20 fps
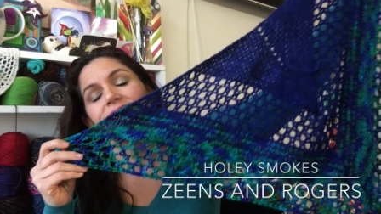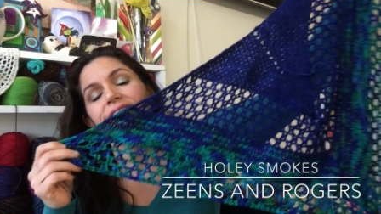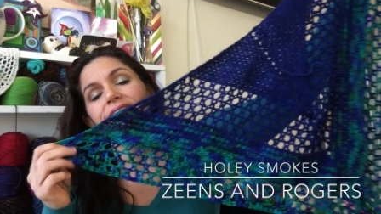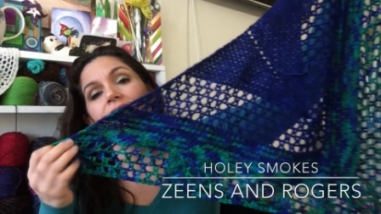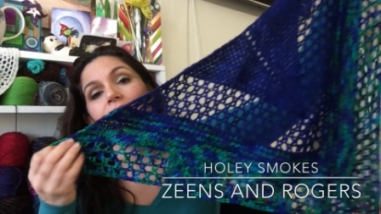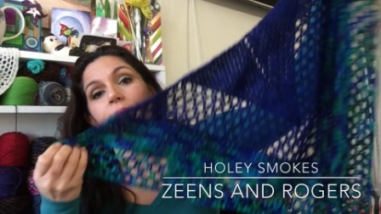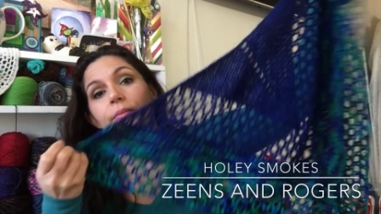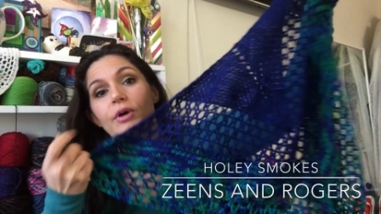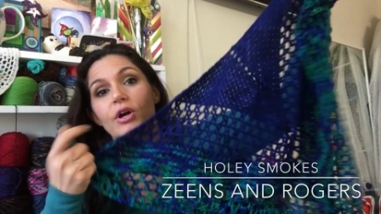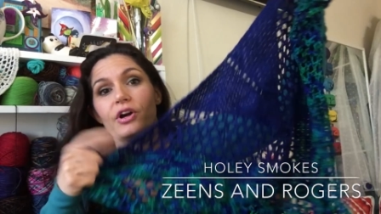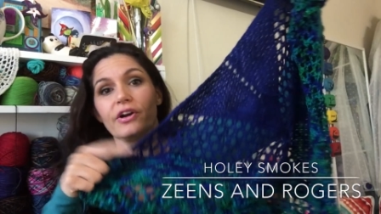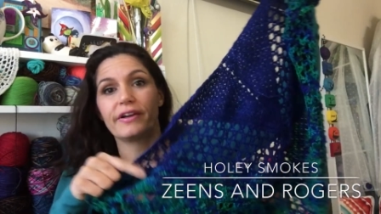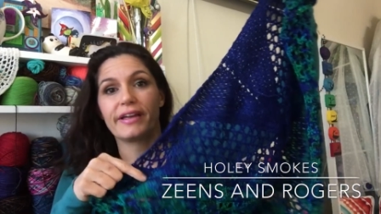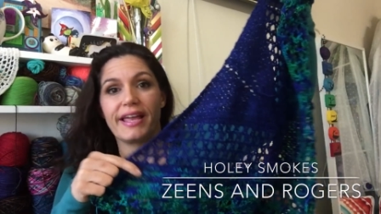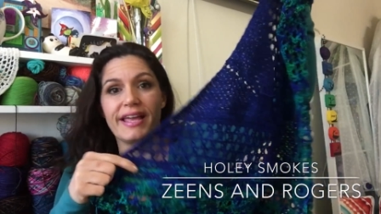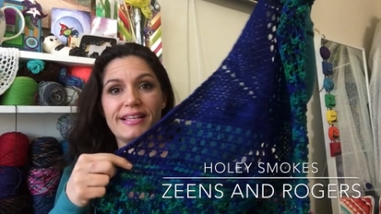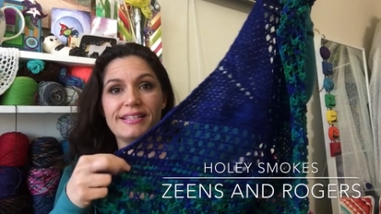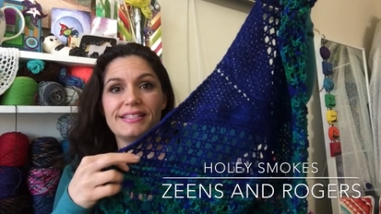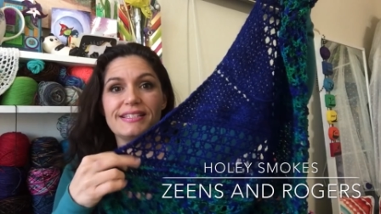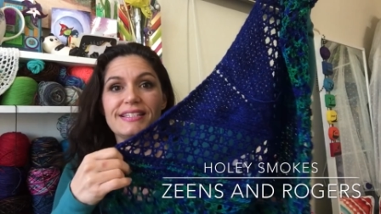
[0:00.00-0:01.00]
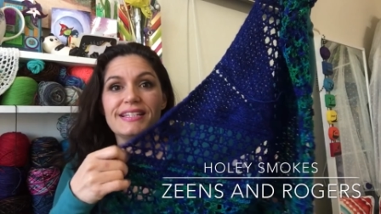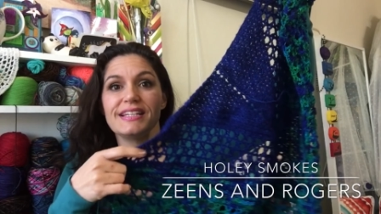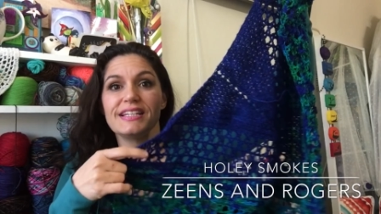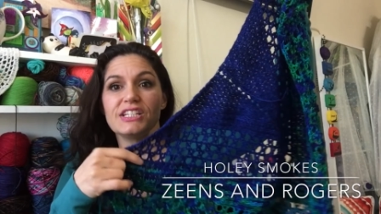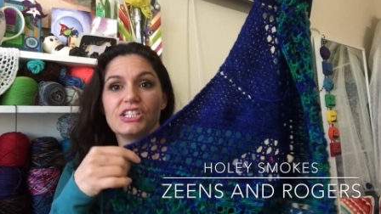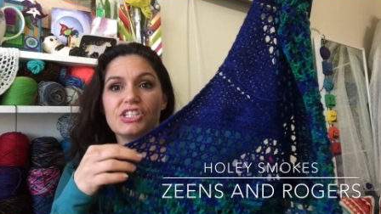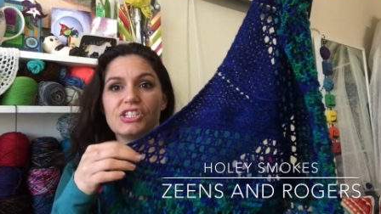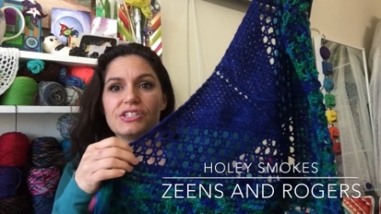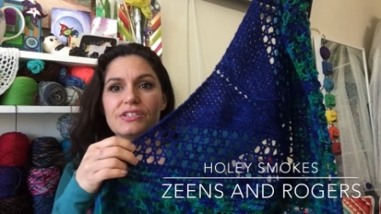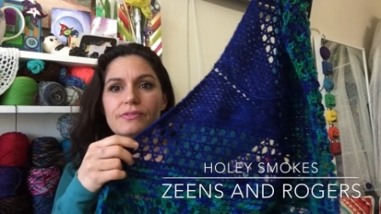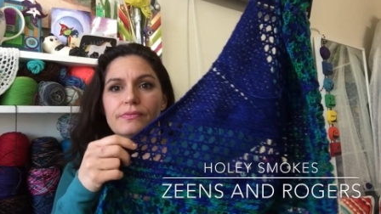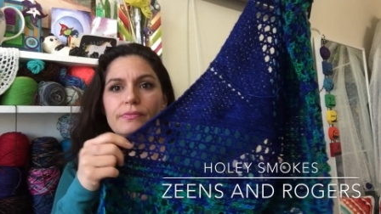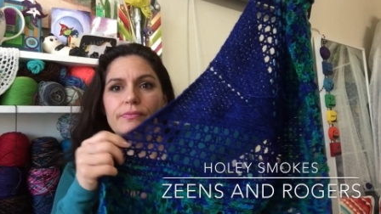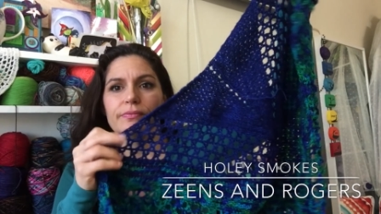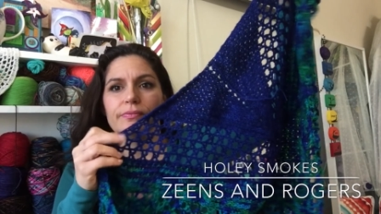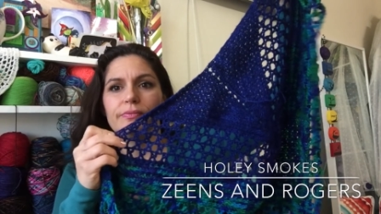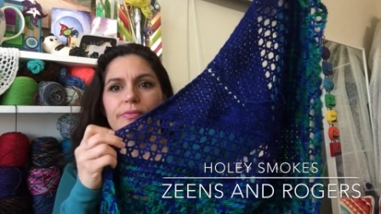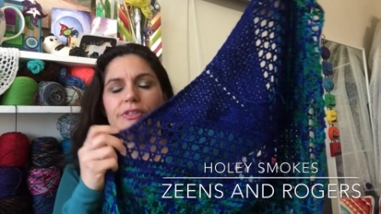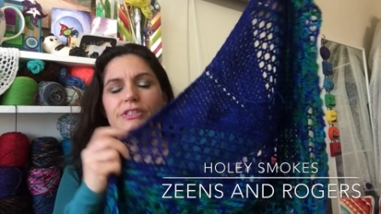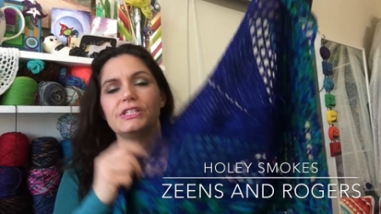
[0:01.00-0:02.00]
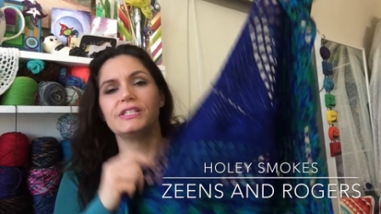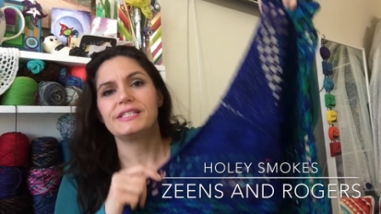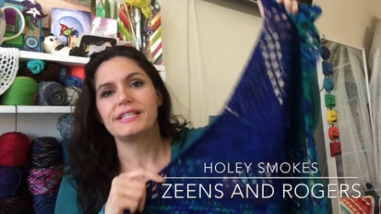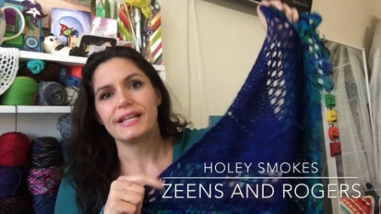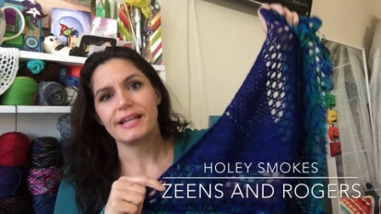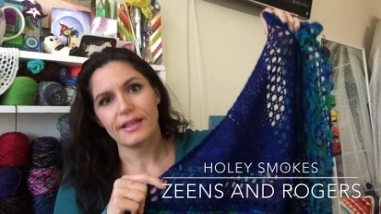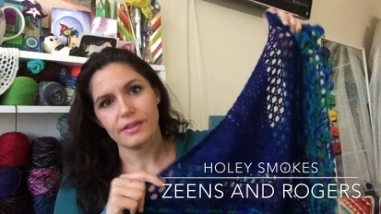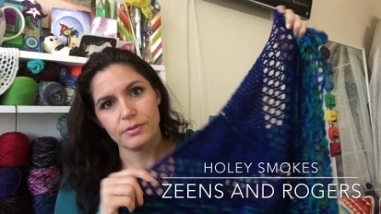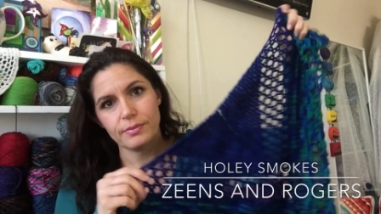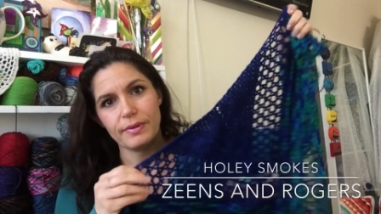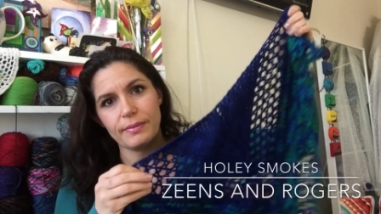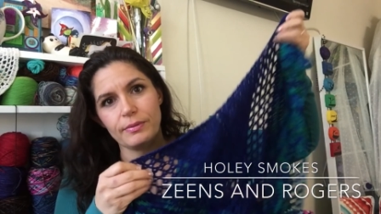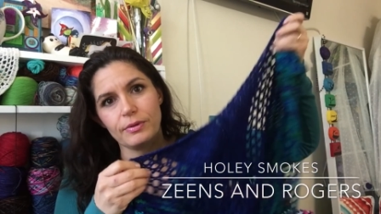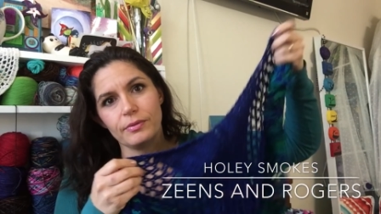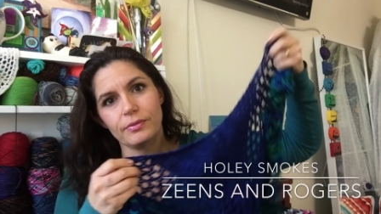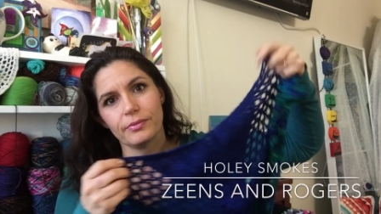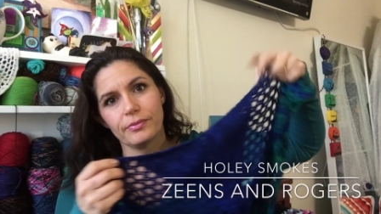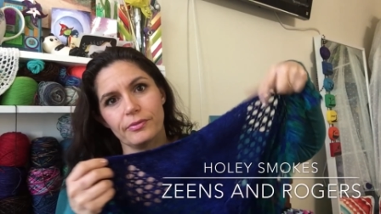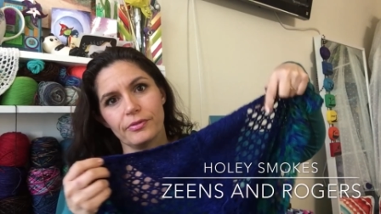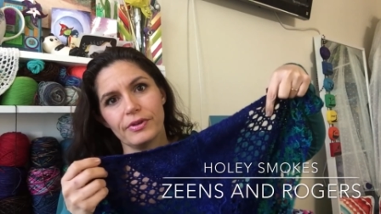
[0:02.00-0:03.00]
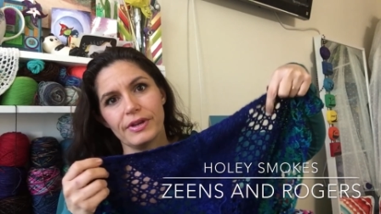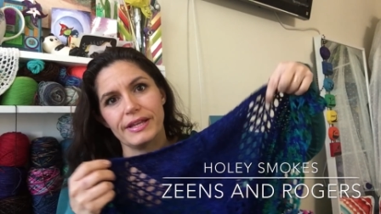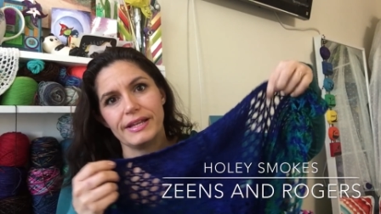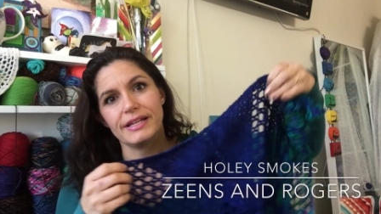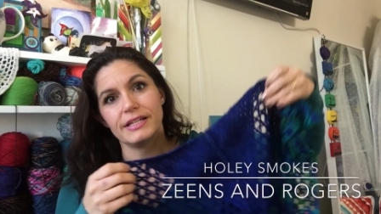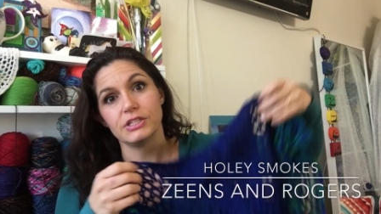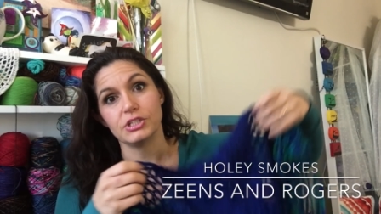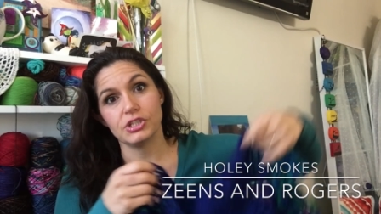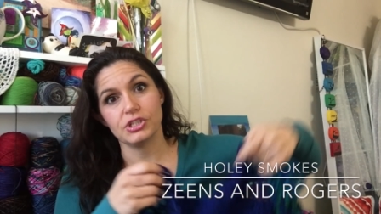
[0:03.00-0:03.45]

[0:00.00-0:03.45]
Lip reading: Her cane stitch, well, she said other people created it,